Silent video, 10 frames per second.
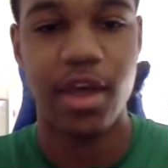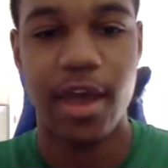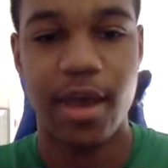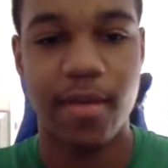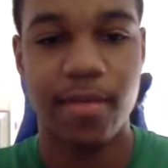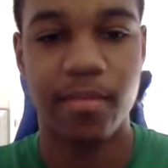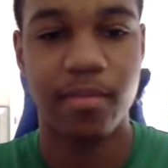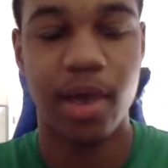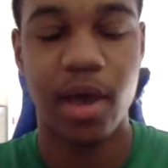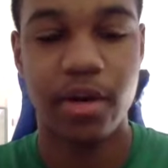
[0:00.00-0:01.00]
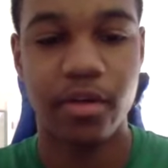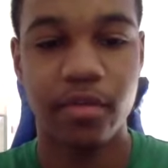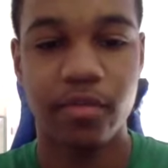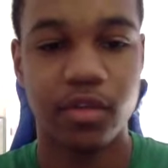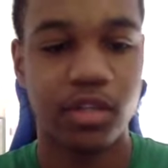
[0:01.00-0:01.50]
at Bonner,
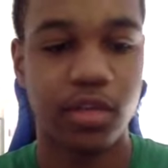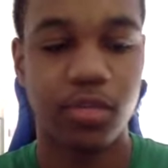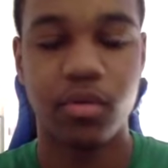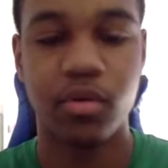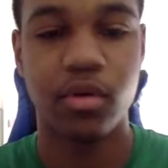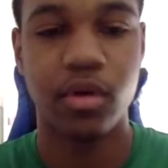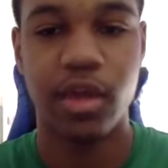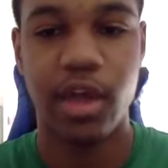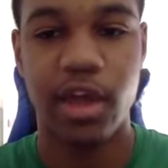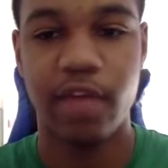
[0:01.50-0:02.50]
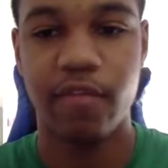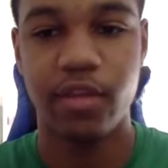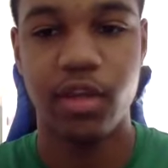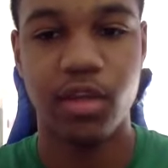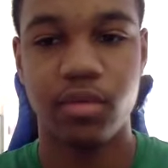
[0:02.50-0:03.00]
for example,
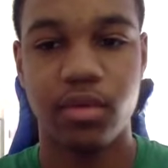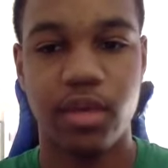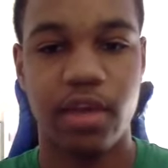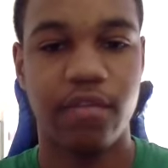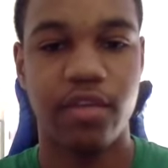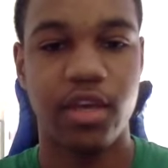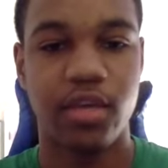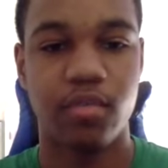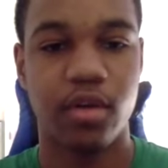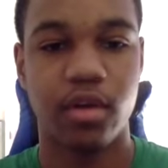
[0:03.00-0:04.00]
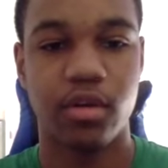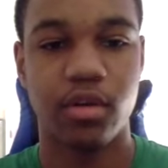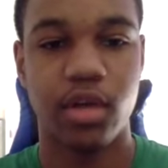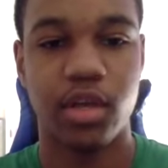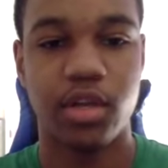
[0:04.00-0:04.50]
every game we're
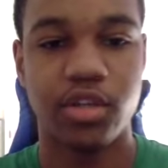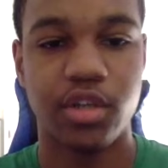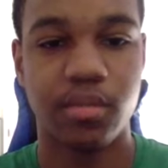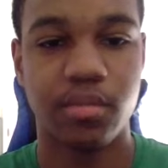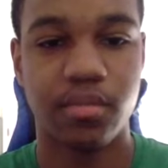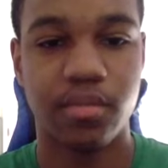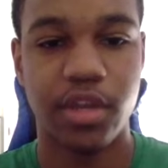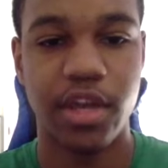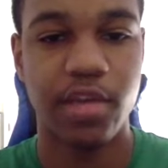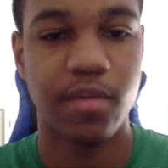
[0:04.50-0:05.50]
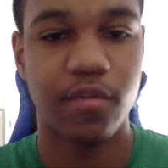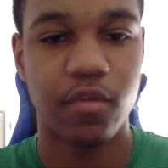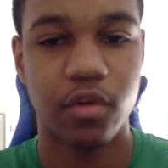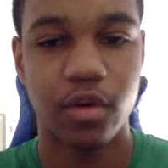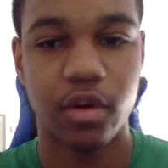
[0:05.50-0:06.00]
in the gym the day
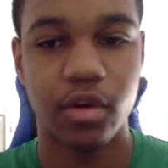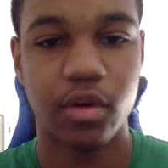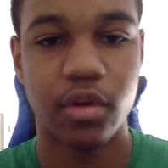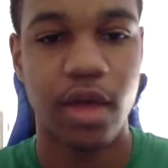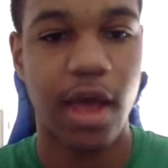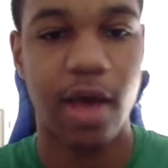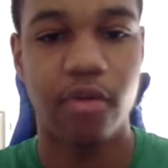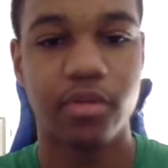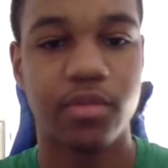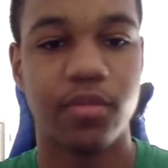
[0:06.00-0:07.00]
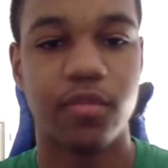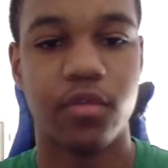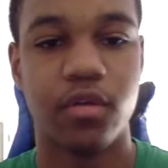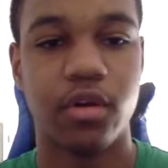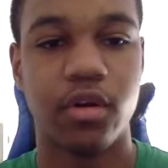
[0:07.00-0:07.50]
before, hours
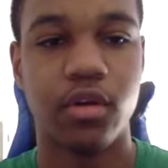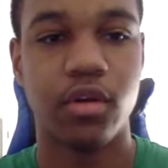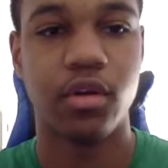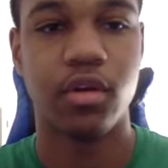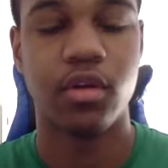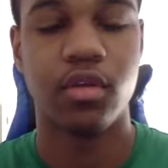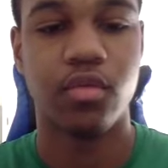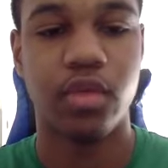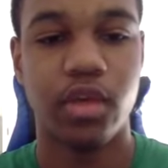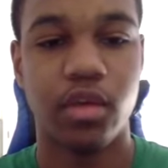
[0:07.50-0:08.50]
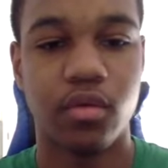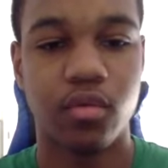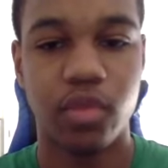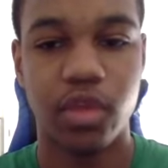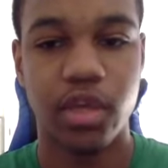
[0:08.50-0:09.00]
before, we
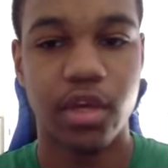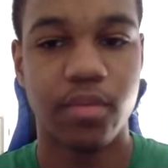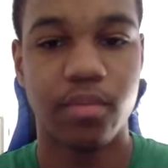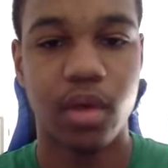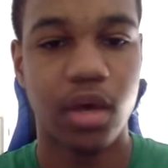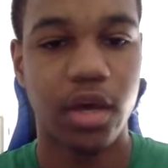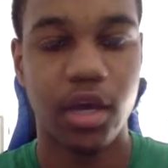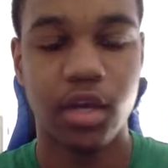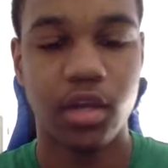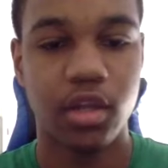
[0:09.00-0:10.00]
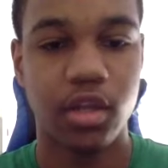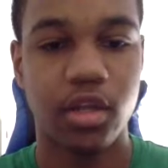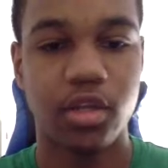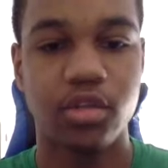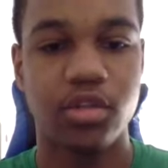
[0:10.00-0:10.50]
get ball handling
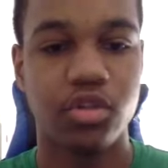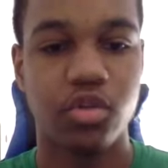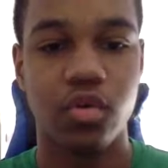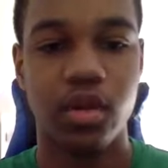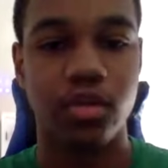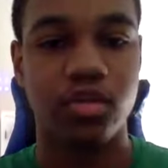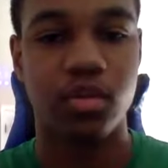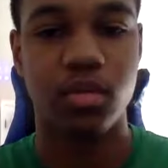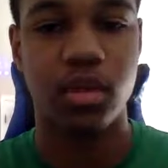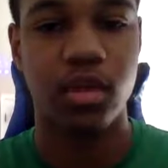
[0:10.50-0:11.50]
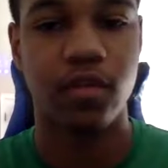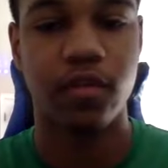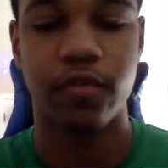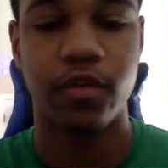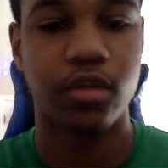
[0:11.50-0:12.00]
in, shooting, dribbling,
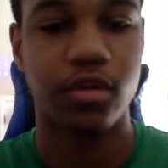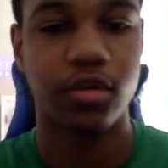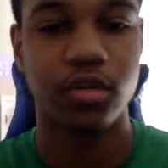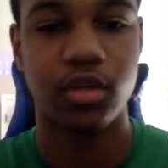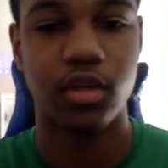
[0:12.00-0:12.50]
free throws.